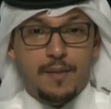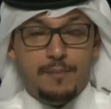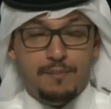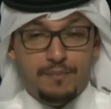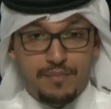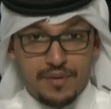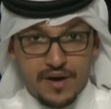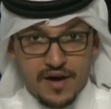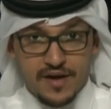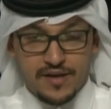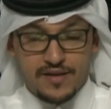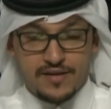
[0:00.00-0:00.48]

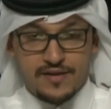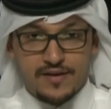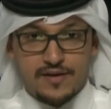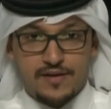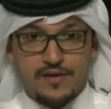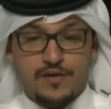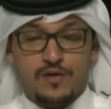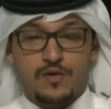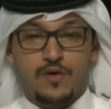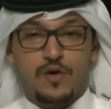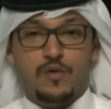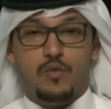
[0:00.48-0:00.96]

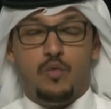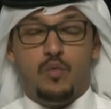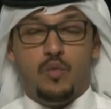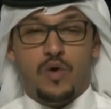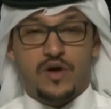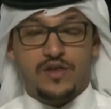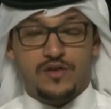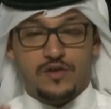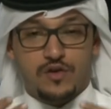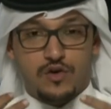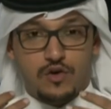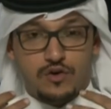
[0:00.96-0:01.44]
But
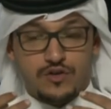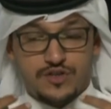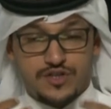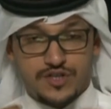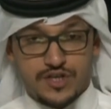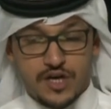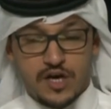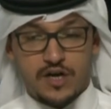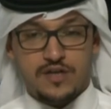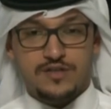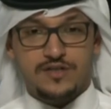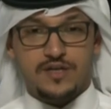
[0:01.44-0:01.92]
what
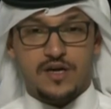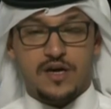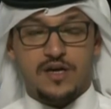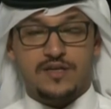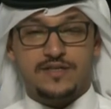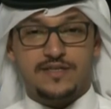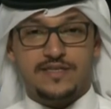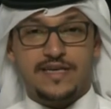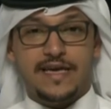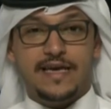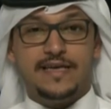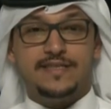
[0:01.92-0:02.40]
concerns
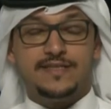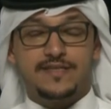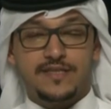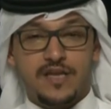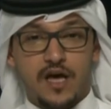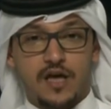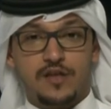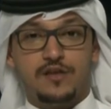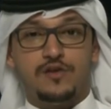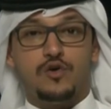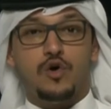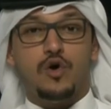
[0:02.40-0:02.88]
us is
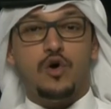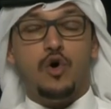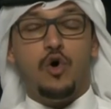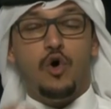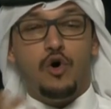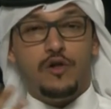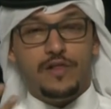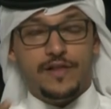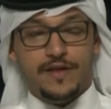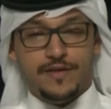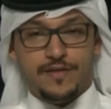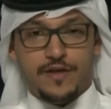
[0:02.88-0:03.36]
not
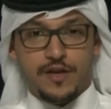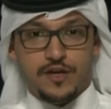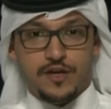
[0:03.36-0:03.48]
only the